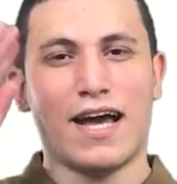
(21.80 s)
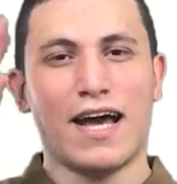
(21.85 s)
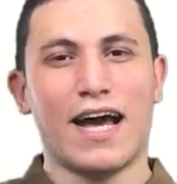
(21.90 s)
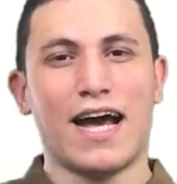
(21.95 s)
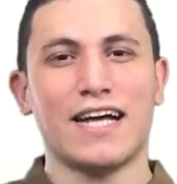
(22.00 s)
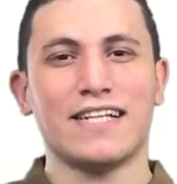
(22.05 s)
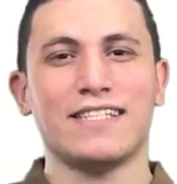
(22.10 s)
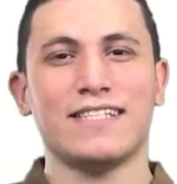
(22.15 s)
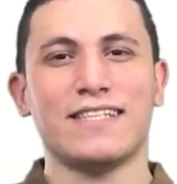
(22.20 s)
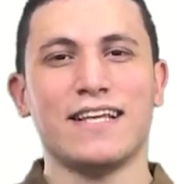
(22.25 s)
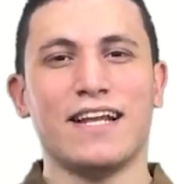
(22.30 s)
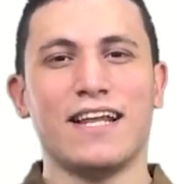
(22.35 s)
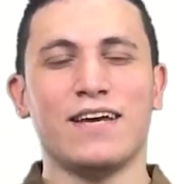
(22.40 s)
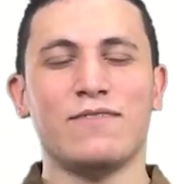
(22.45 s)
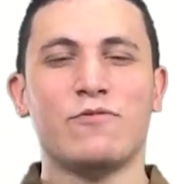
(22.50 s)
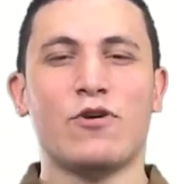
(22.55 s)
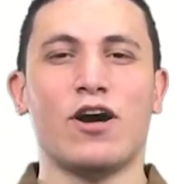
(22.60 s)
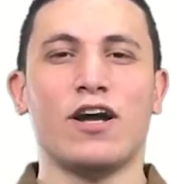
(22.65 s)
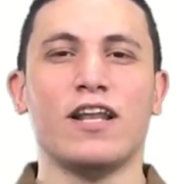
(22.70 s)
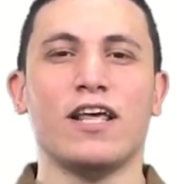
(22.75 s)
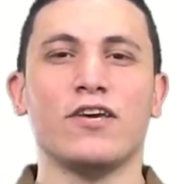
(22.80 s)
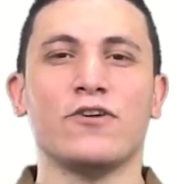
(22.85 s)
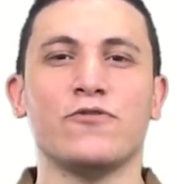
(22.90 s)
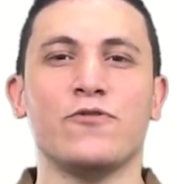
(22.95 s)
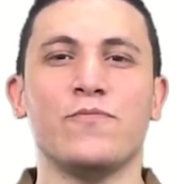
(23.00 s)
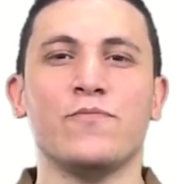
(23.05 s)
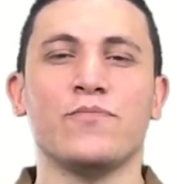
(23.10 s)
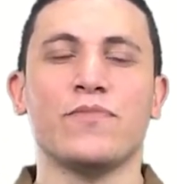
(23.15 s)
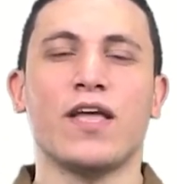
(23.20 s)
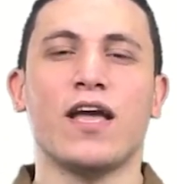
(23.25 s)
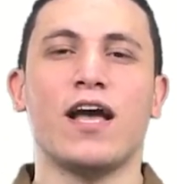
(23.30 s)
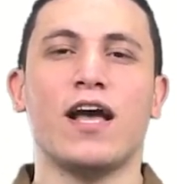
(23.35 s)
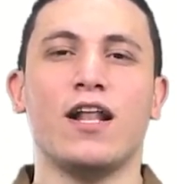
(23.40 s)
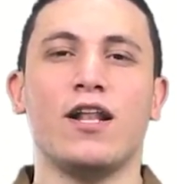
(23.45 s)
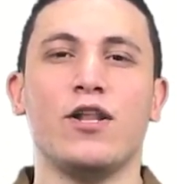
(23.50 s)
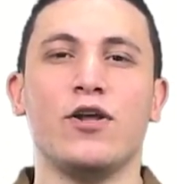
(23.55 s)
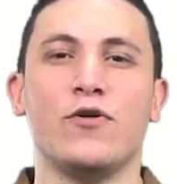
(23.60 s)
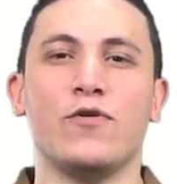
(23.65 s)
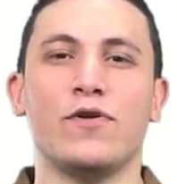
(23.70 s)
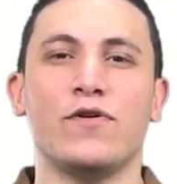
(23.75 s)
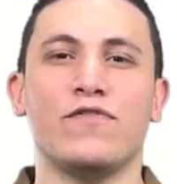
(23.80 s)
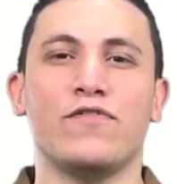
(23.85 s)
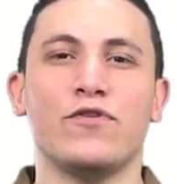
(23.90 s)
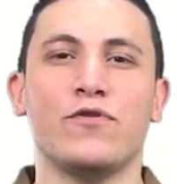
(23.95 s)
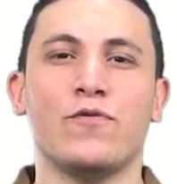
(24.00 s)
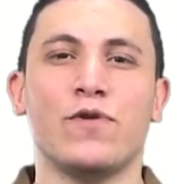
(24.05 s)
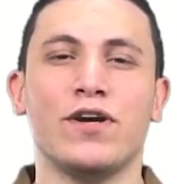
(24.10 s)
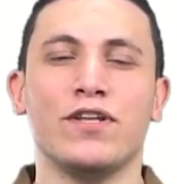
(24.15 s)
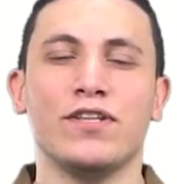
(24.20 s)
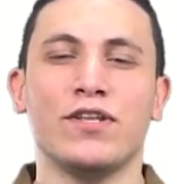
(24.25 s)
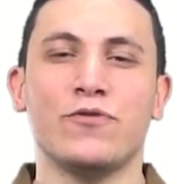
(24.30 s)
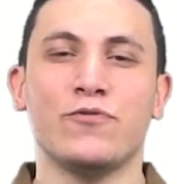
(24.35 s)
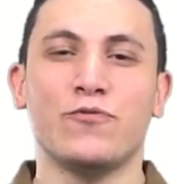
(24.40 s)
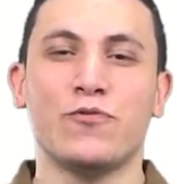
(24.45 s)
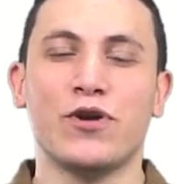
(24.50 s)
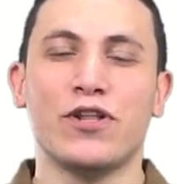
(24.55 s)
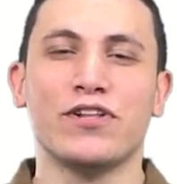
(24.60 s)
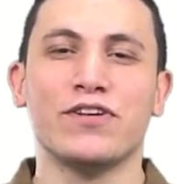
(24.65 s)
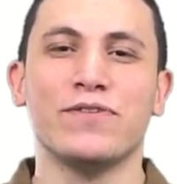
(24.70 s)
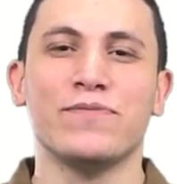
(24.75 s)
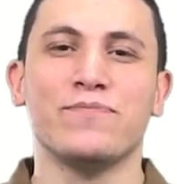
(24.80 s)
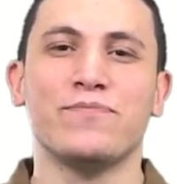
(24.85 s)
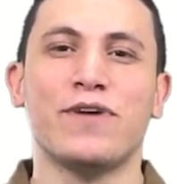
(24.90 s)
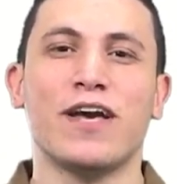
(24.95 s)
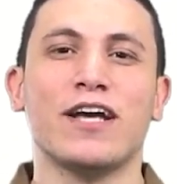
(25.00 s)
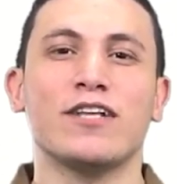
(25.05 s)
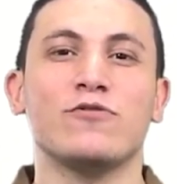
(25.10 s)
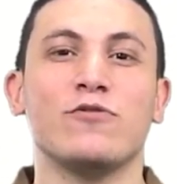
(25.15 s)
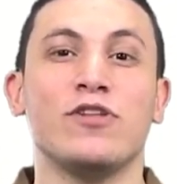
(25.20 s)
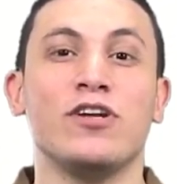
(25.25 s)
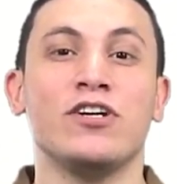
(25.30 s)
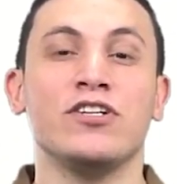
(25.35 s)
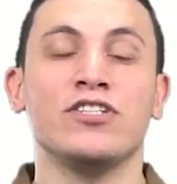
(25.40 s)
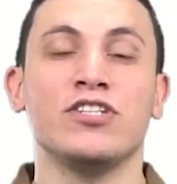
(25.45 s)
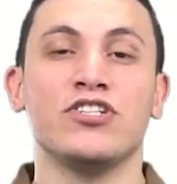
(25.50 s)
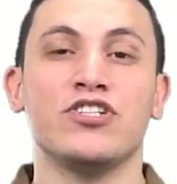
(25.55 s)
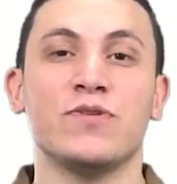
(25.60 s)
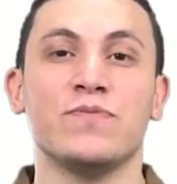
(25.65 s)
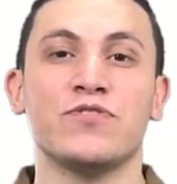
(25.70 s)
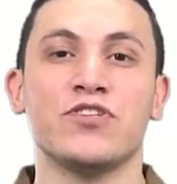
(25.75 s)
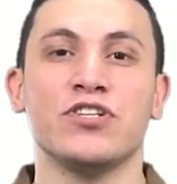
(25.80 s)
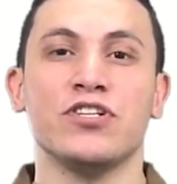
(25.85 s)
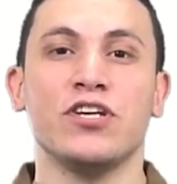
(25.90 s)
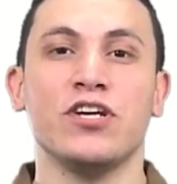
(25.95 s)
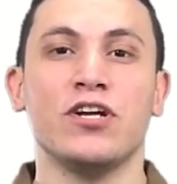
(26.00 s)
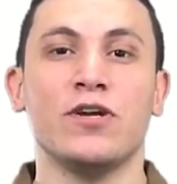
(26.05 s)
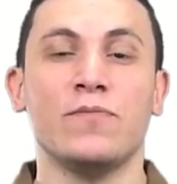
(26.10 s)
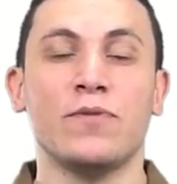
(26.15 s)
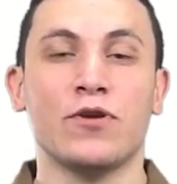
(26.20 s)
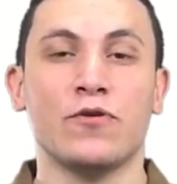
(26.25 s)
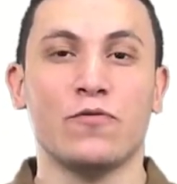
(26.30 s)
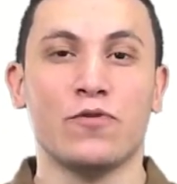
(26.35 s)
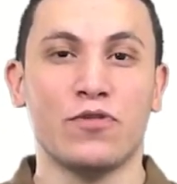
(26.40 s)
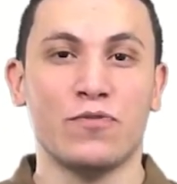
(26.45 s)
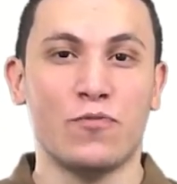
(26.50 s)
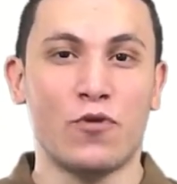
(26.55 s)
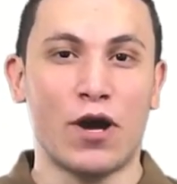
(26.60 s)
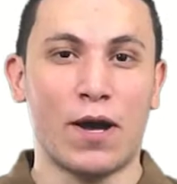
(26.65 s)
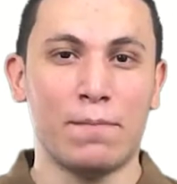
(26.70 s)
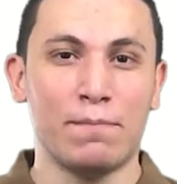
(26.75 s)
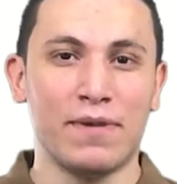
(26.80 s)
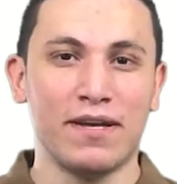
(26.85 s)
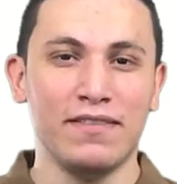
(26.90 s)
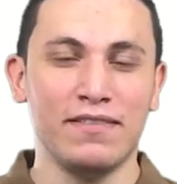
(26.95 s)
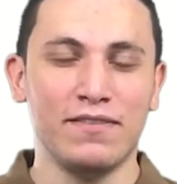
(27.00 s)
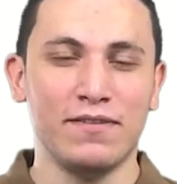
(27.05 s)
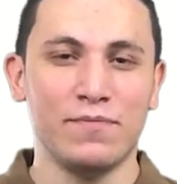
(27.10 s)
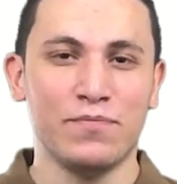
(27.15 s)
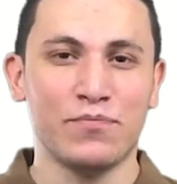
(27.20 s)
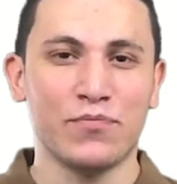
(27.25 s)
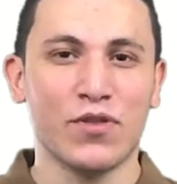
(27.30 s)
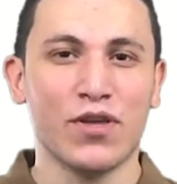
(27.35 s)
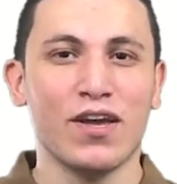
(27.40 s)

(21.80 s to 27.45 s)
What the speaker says: Assalamu alaikum. Hello everyone and welcome back to Learn Egyptian Arabic with Muhammad.